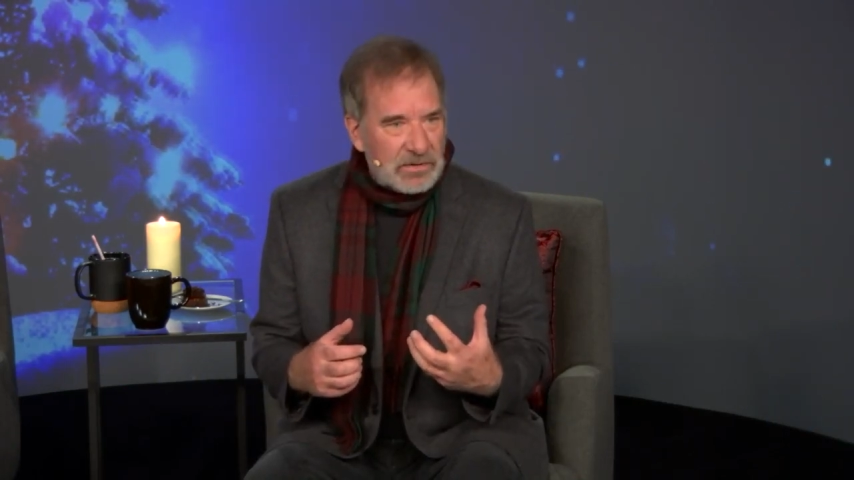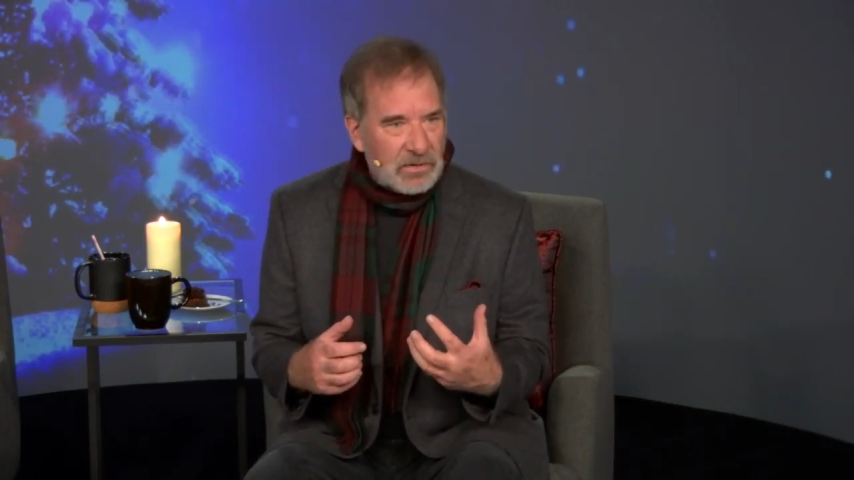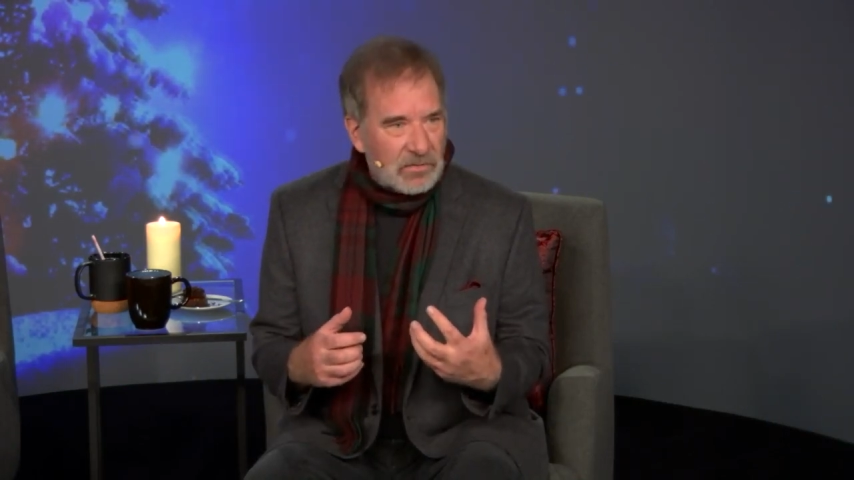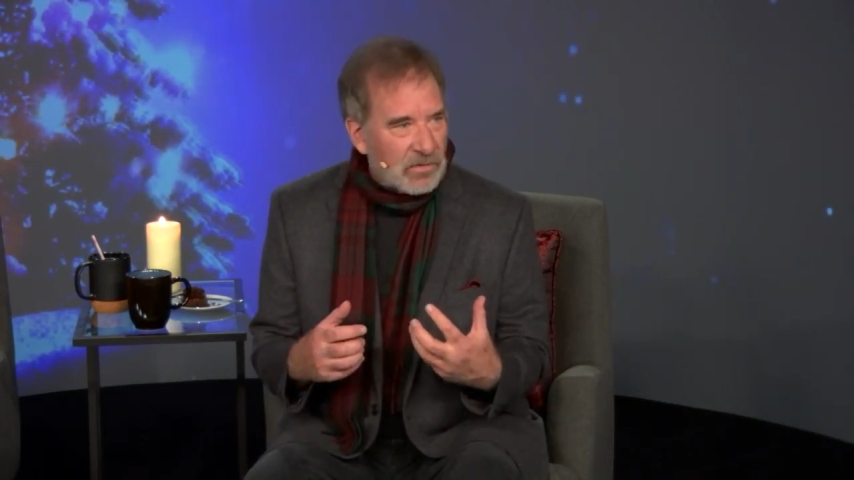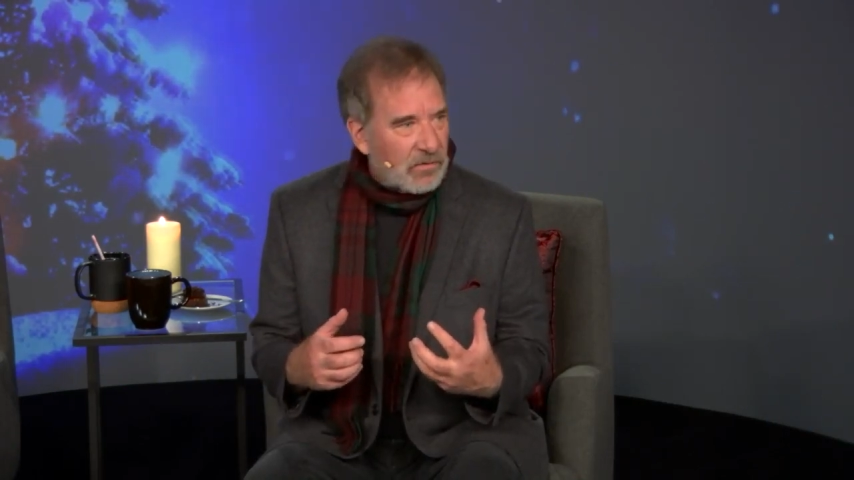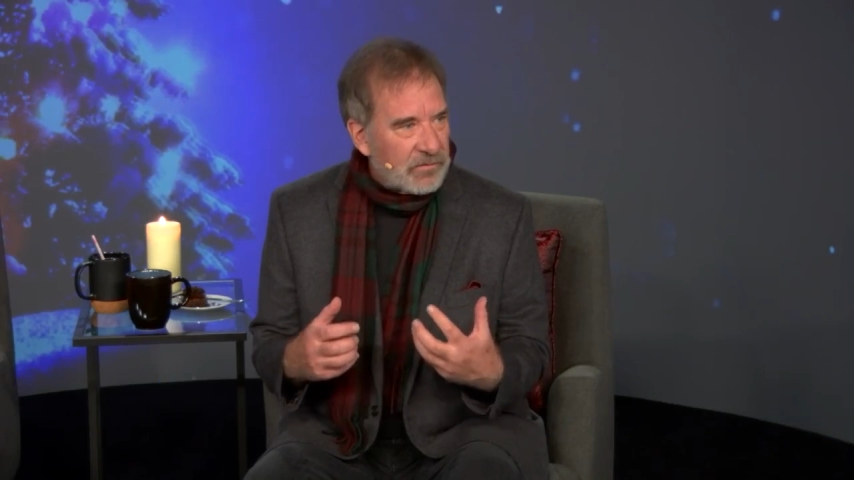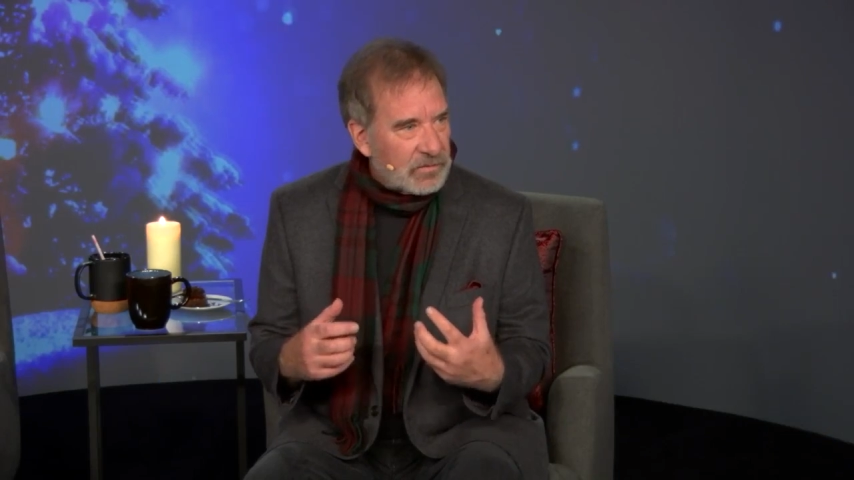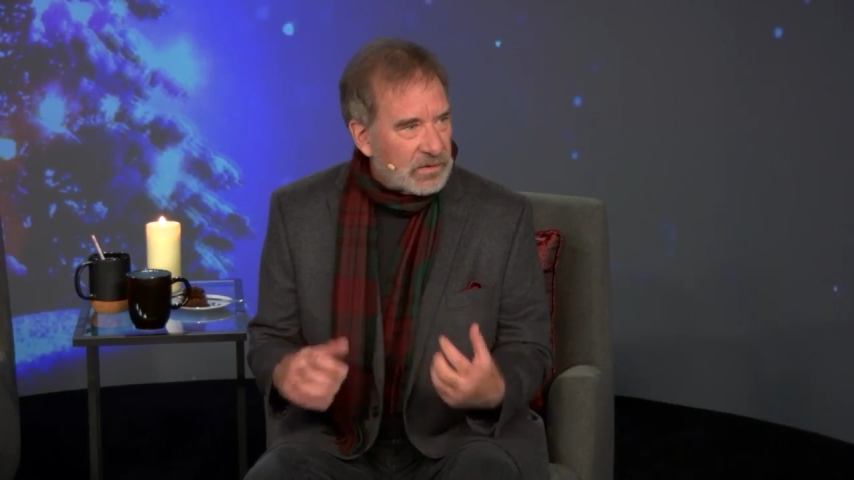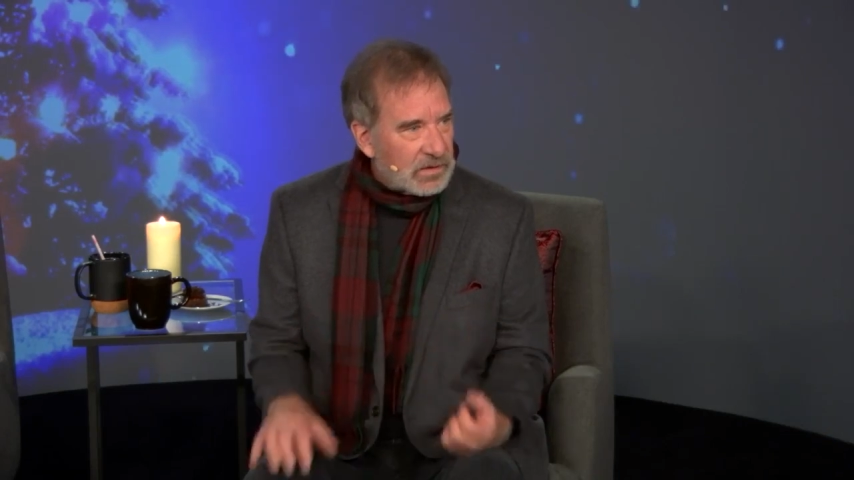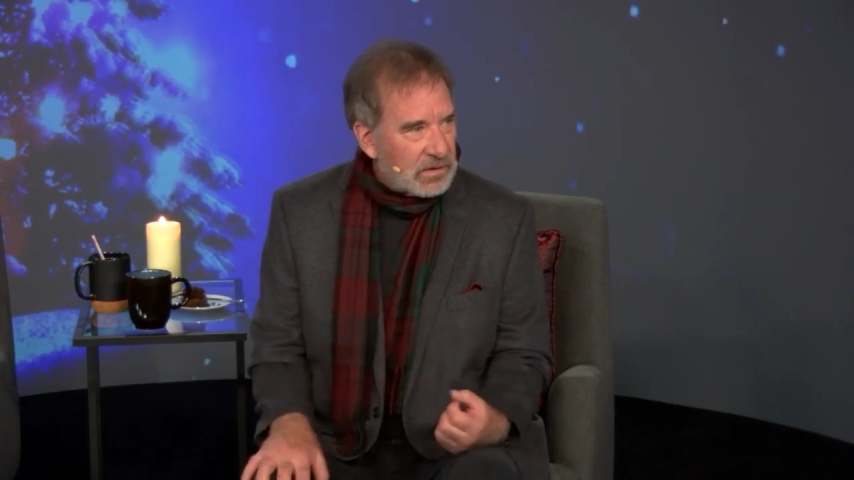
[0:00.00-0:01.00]
you don't know if
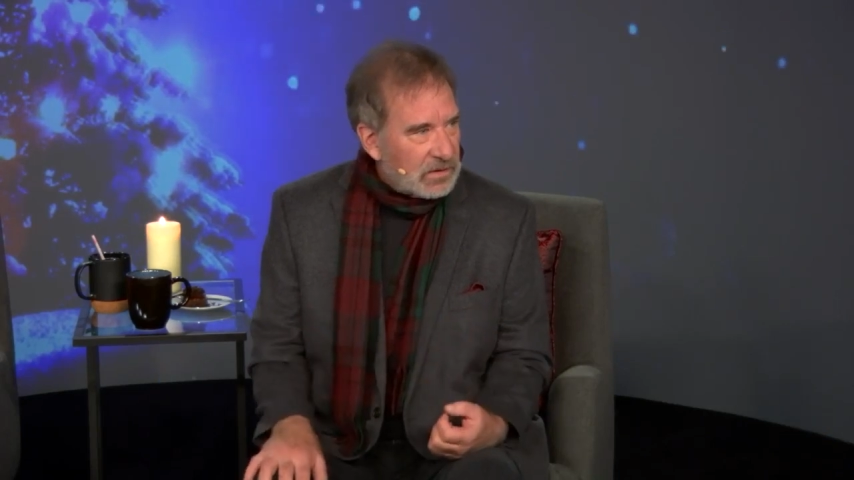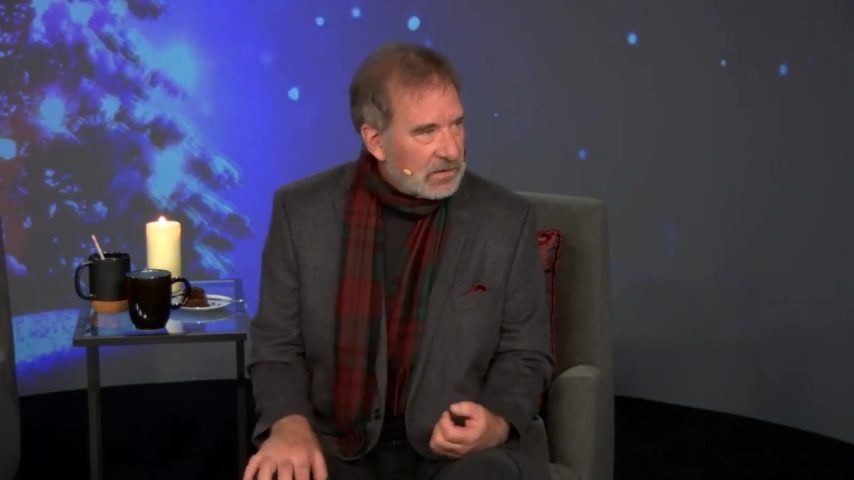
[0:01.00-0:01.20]
you can